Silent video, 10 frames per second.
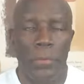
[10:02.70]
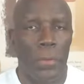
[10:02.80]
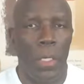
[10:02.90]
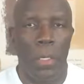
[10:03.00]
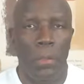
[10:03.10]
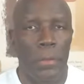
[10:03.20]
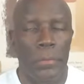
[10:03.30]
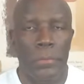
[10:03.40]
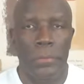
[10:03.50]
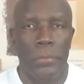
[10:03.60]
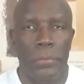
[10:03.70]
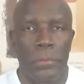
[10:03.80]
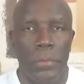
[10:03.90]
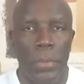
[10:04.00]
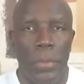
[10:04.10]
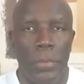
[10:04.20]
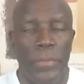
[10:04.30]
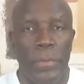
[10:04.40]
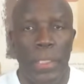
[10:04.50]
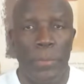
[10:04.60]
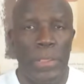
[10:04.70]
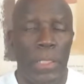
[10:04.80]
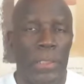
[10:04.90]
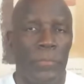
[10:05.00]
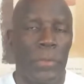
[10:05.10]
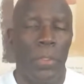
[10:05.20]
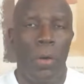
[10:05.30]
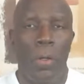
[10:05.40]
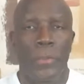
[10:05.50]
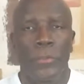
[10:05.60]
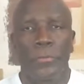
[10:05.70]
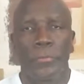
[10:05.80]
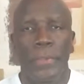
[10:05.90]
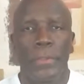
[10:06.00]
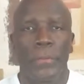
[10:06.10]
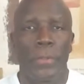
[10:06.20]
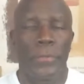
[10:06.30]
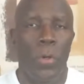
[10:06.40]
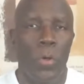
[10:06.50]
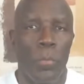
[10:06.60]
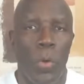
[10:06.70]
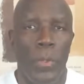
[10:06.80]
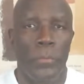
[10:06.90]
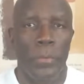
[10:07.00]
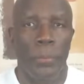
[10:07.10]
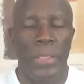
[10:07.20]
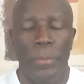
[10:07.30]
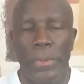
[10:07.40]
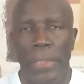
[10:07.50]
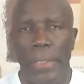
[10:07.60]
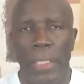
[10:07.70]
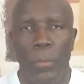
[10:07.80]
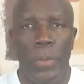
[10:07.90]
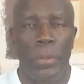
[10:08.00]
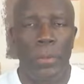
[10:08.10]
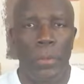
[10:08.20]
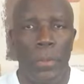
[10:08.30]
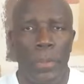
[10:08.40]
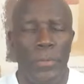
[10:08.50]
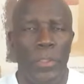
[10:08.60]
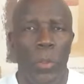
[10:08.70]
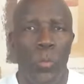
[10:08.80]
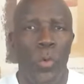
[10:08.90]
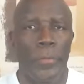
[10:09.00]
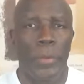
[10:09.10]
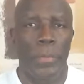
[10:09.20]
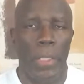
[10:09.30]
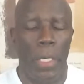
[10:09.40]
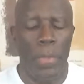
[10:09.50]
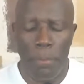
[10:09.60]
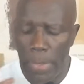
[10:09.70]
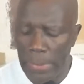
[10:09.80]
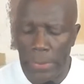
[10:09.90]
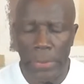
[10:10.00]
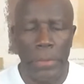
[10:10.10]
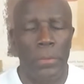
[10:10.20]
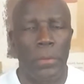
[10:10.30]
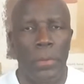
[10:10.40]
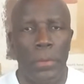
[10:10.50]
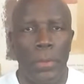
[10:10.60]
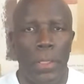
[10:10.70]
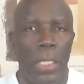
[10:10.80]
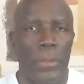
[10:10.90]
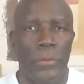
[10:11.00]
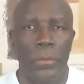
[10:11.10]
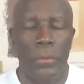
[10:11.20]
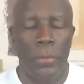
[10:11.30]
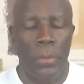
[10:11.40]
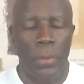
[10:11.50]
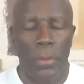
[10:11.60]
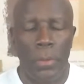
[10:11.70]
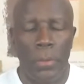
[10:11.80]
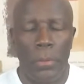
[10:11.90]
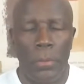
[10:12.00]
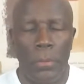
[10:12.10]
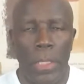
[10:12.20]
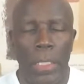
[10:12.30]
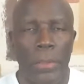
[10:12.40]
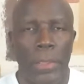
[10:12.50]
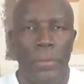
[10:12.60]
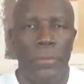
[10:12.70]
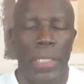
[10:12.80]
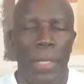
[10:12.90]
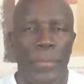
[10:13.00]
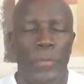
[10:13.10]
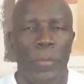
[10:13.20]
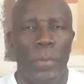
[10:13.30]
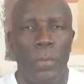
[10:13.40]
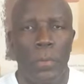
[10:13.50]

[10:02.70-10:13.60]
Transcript: don't call. Sometimes he not even call his friends or his homeboys, the people he hang out with, because he don't want them there. I'm a man. I should not let this happen to me.